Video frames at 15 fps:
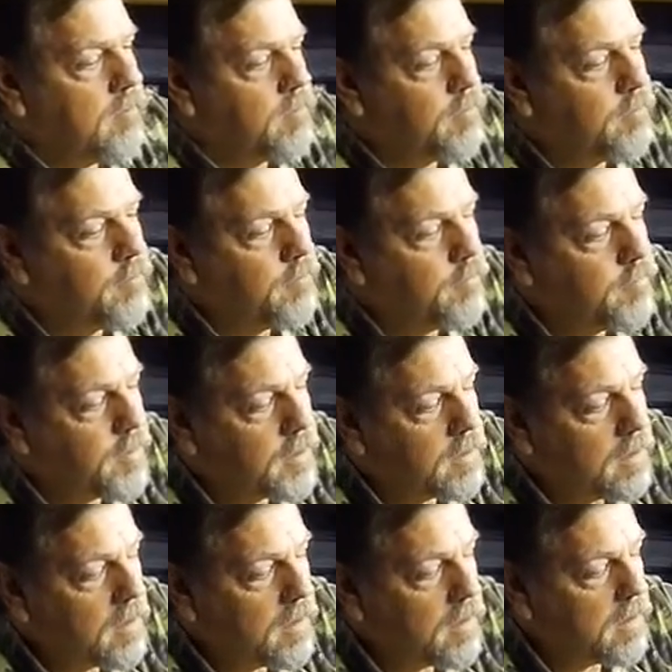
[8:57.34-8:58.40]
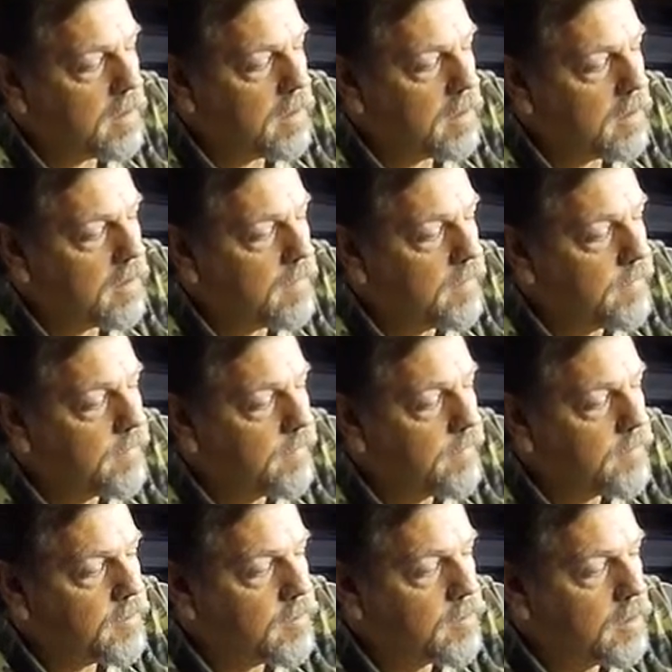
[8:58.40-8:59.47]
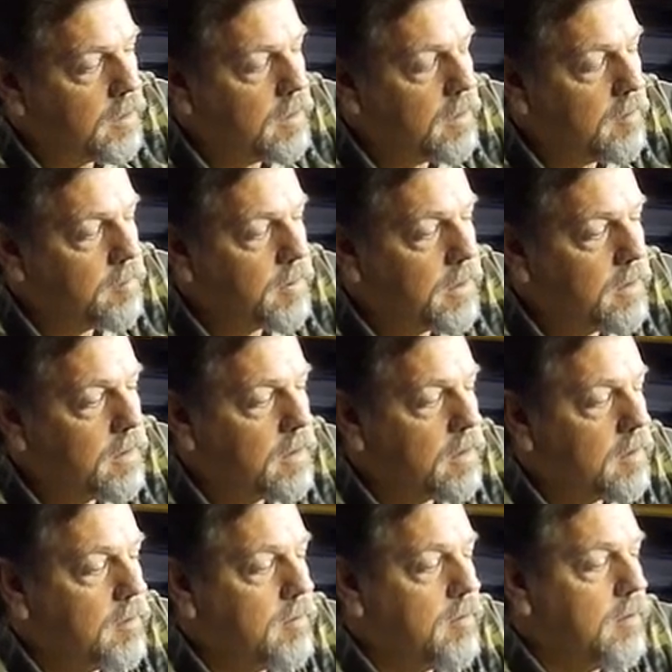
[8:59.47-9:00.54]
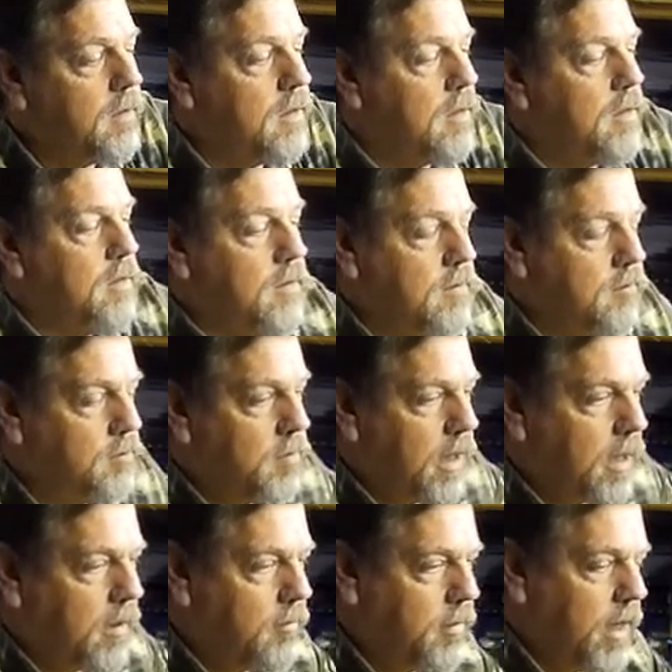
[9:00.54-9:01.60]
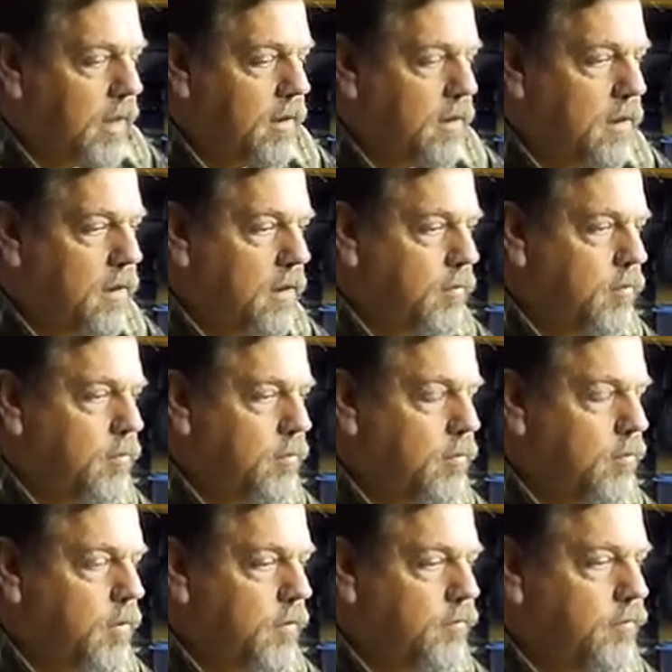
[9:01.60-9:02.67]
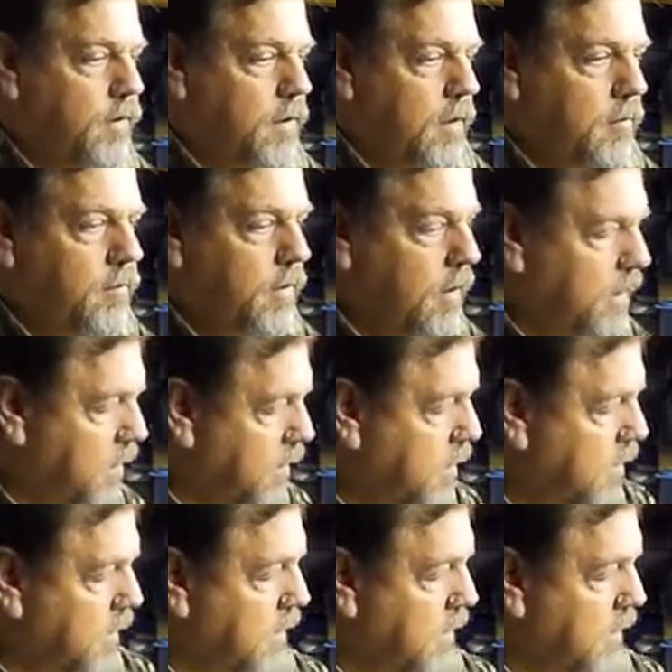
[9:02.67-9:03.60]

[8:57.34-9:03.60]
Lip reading: Fit the 3D printed barrel band that I will fit up there.